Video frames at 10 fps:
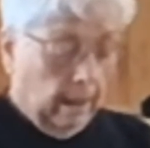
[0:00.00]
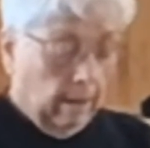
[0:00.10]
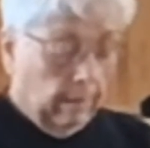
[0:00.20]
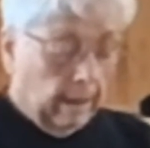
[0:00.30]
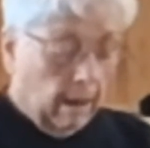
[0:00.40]

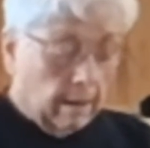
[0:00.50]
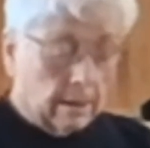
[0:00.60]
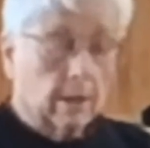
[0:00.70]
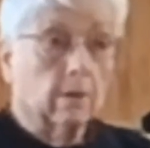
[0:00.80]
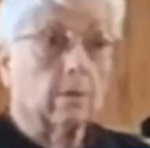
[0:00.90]
We
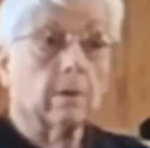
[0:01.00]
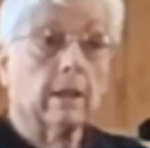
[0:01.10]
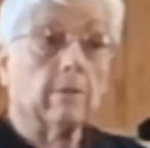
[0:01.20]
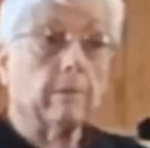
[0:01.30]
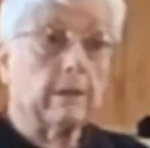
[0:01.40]
also
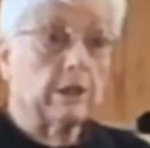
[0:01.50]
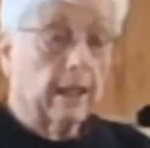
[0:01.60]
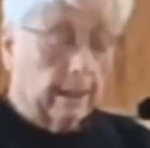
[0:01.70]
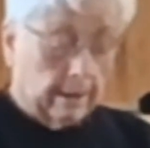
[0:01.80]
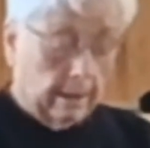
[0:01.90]
can
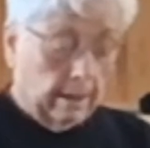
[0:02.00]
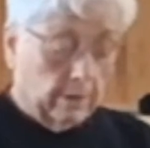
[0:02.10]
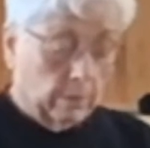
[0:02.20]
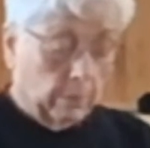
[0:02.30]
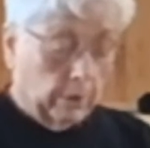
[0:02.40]
reject
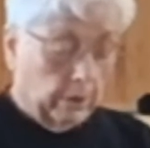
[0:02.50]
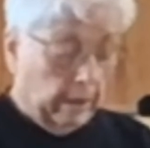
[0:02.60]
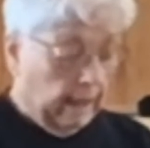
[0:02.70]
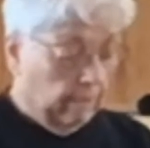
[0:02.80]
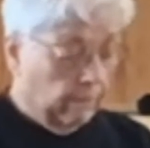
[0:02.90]
his
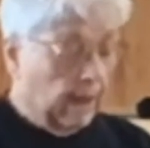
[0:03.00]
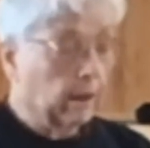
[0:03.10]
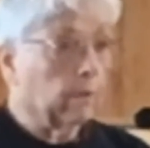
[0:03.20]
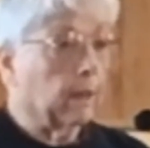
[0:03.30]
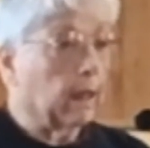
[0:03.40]
word and
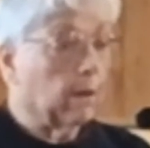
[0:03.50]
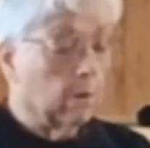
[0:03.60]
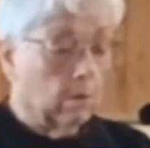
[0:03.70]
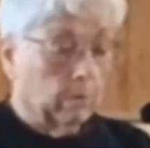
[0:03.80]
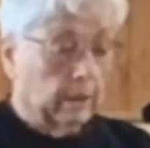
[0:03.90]
follow our
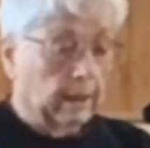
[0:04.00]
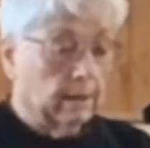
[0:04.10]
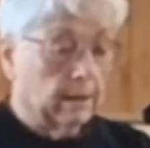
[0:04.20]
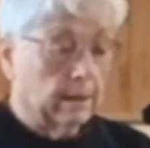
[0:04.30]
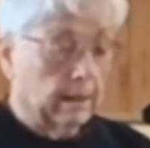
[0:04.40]
own
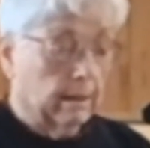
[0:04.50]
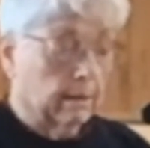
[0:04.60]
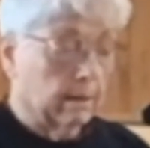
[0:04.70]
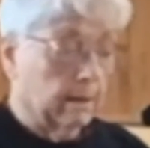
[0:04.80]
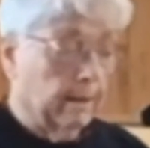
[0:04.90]

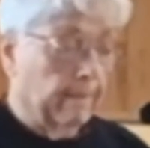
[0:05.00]
instincts.